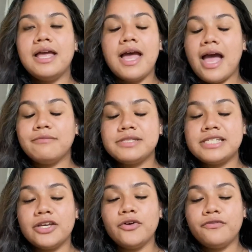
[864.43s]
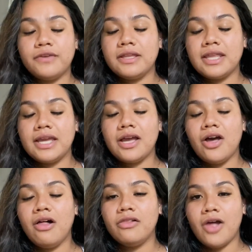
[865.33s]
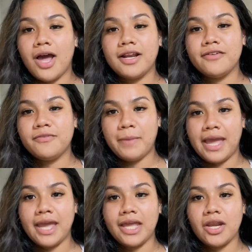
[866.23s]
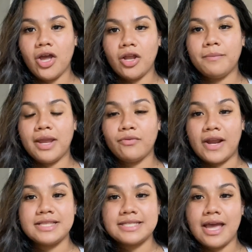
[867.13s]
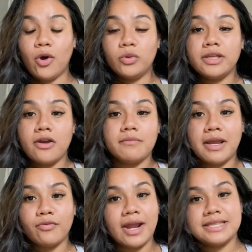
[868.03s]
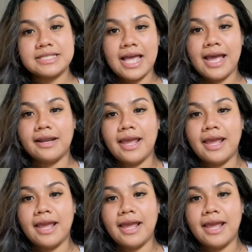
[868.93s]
I'm still feeling a lot of pain on my right side, only on my right side,